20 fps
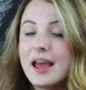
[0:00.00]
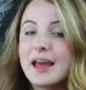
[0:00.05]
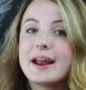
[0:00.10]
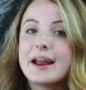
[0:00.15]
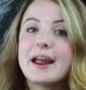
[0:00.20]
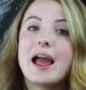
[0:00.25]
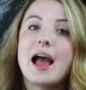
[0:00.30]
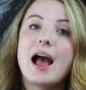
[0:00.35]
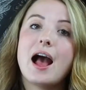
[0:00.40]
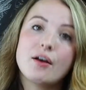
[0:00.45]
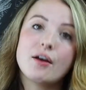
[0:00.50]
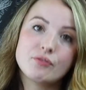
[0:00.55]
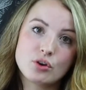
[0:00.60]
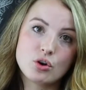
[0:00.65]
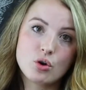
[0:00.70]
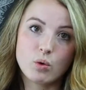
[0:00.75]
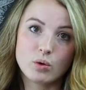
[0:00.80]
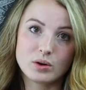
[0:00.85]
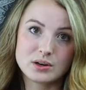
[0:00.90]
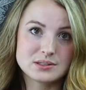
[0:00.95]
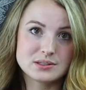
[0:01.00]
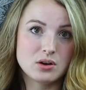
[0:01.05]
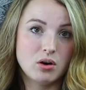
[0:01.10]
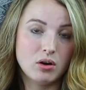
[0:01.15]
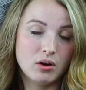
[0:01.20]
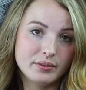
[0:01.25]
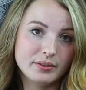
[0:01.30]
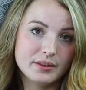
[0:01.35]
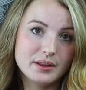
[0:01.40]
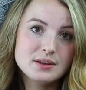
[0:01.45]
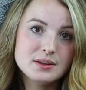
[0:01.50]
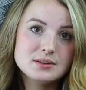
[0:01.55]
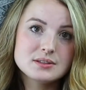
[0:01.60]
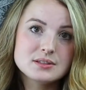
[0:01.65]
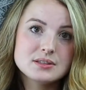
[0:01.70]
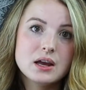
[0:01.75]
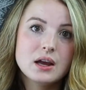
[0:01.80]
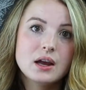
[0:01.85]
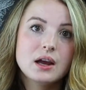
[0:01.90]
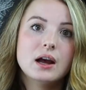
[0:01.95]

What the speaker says: and I have a course on this,